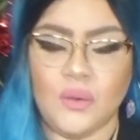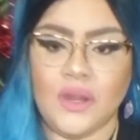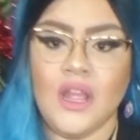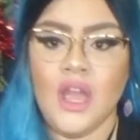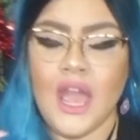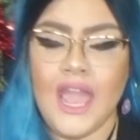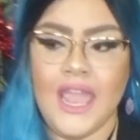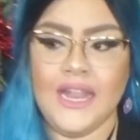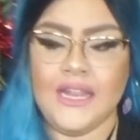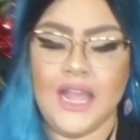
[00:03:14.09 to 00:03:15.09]
or
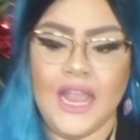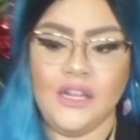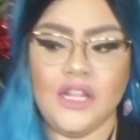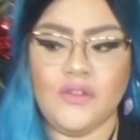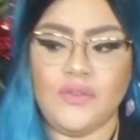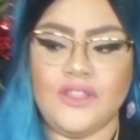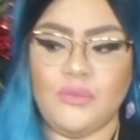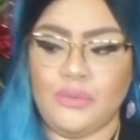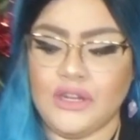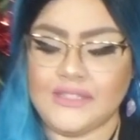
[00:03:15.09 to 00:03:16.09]
in love with the
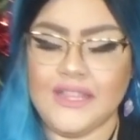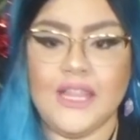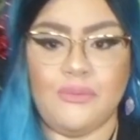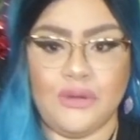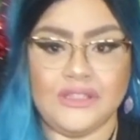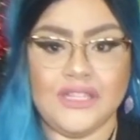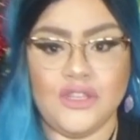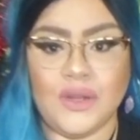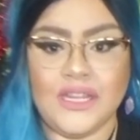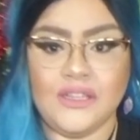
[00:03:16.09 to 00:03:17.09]
person that
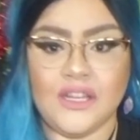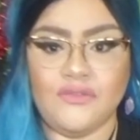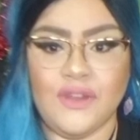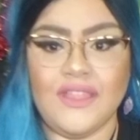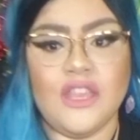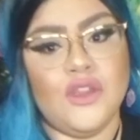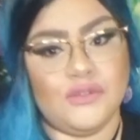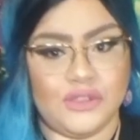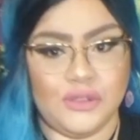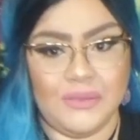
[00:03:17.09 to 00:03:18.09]
you're in love with
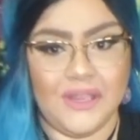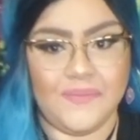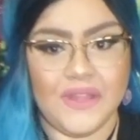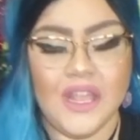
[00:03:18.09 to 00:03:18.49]
used to be.